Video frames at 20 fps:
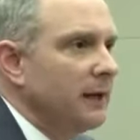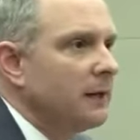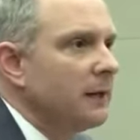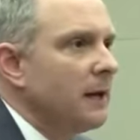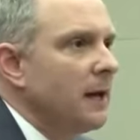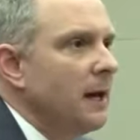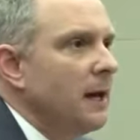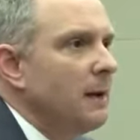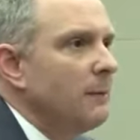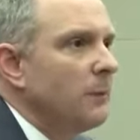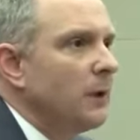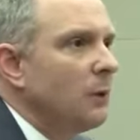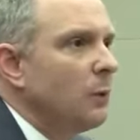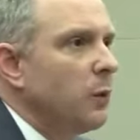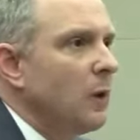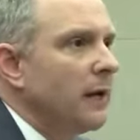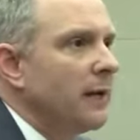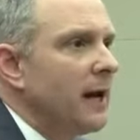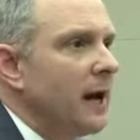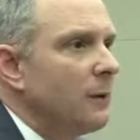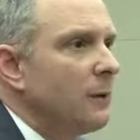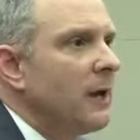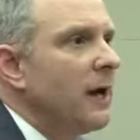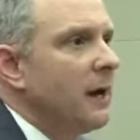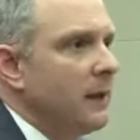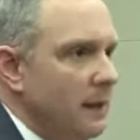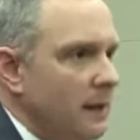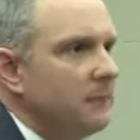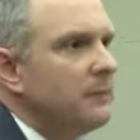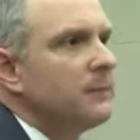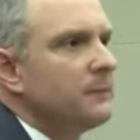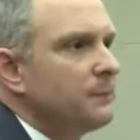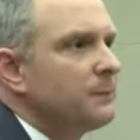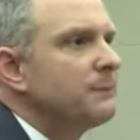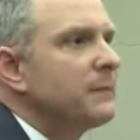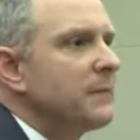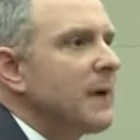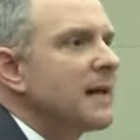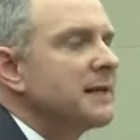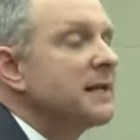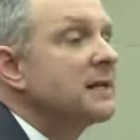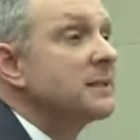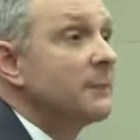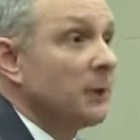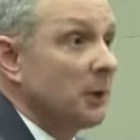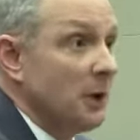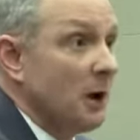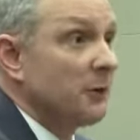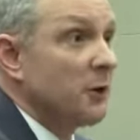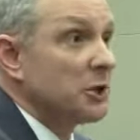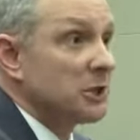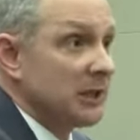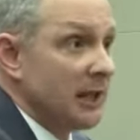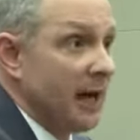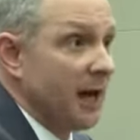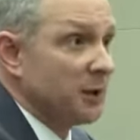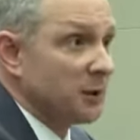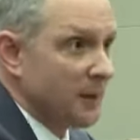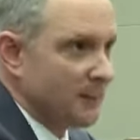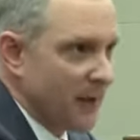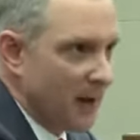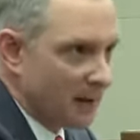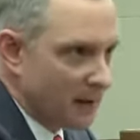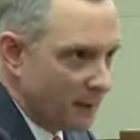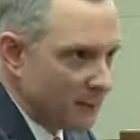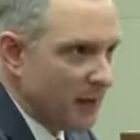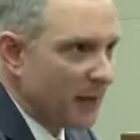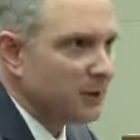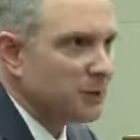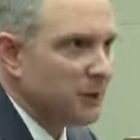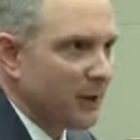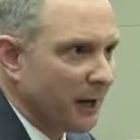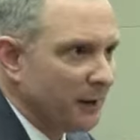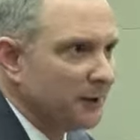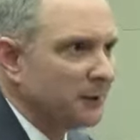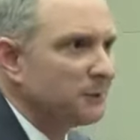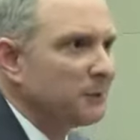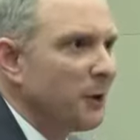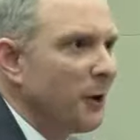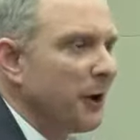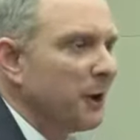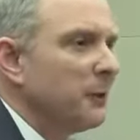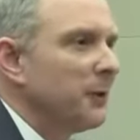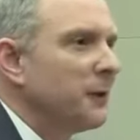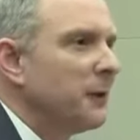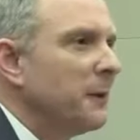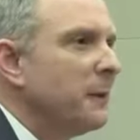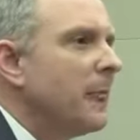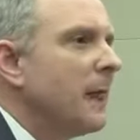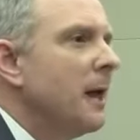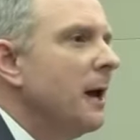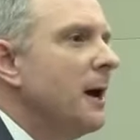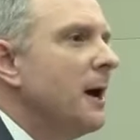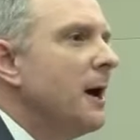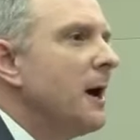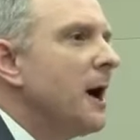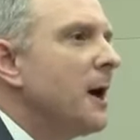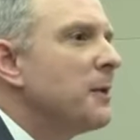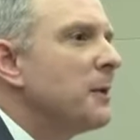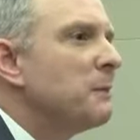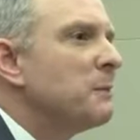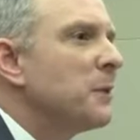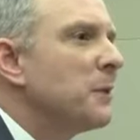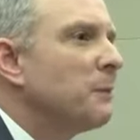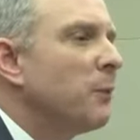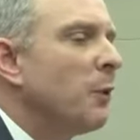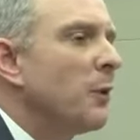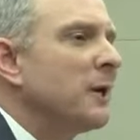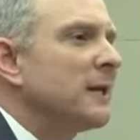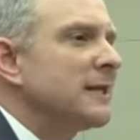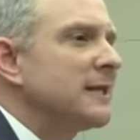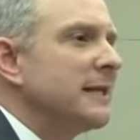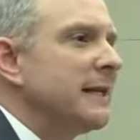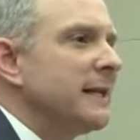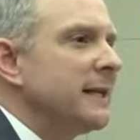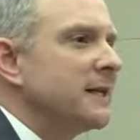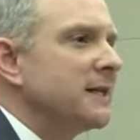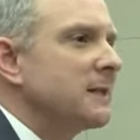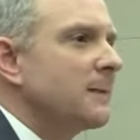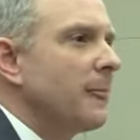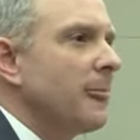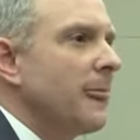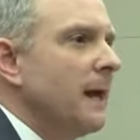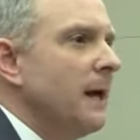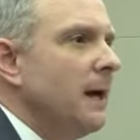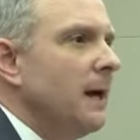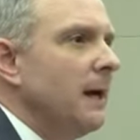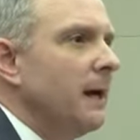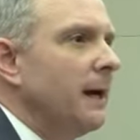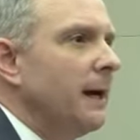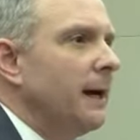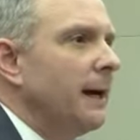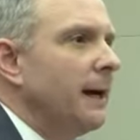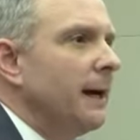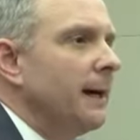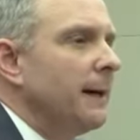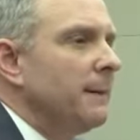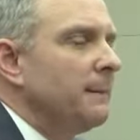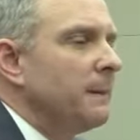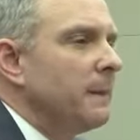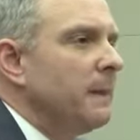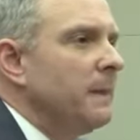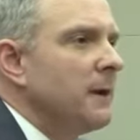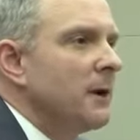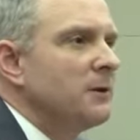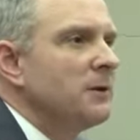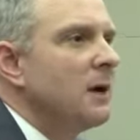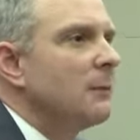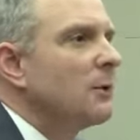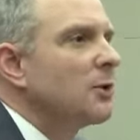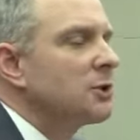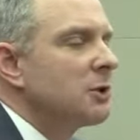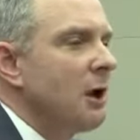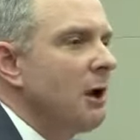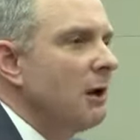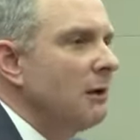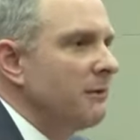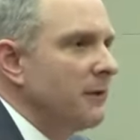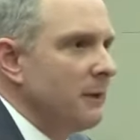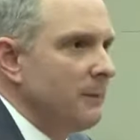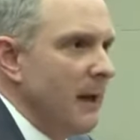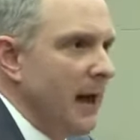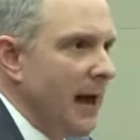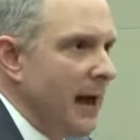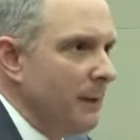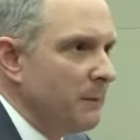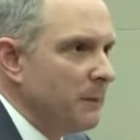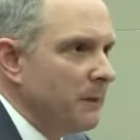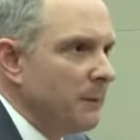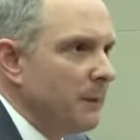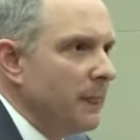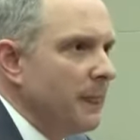it, but what I, it, I said something along those lines. So I'm not, I'm not trying to argue with you. The, the point is this: um, there are numbers all over the map.